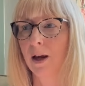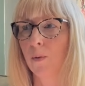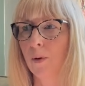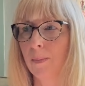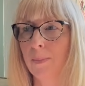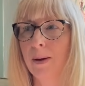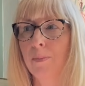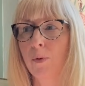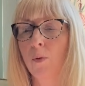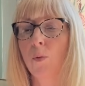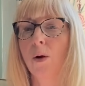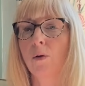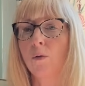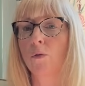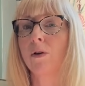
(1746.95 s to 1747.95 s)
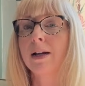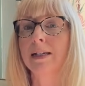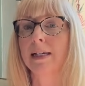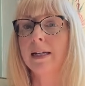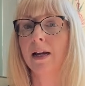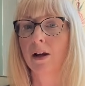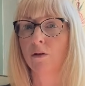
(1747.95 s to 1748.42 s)
where people were
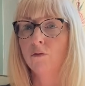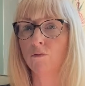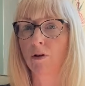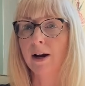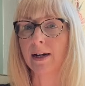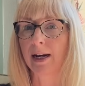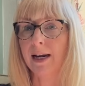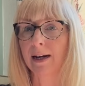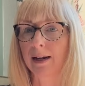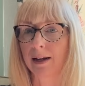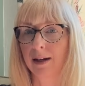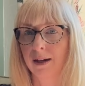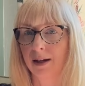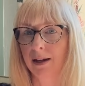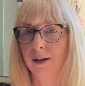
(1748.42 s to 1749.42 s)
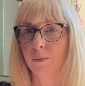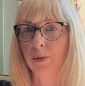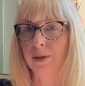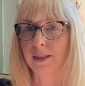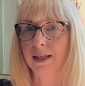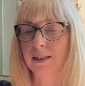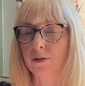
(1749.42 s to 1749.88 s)
already running
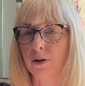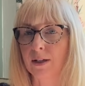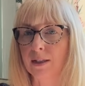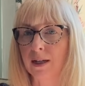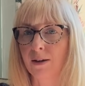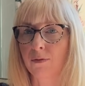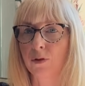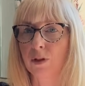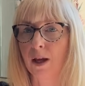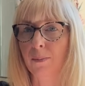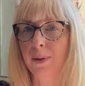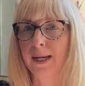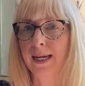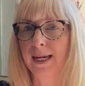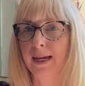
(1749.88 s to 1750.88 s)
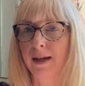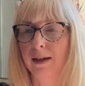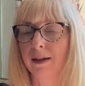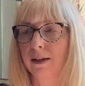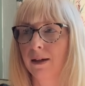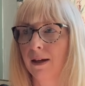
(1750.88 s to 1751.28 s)
with their stress levels up here.